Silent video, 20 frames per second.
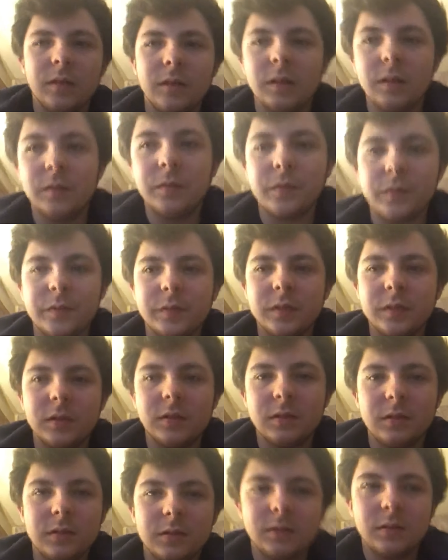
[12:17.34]
It's
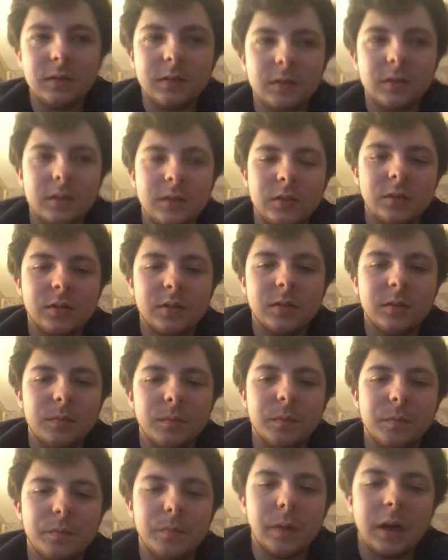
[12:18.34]
just
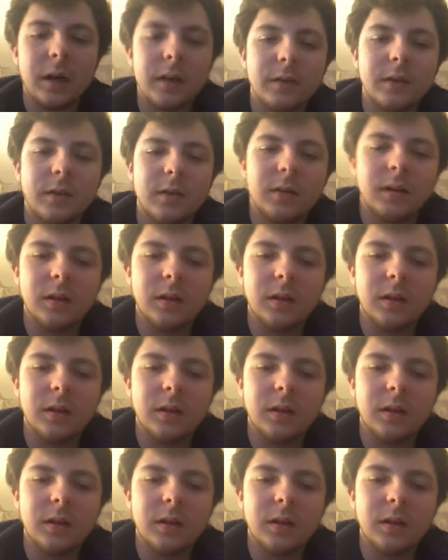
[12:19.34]
bad.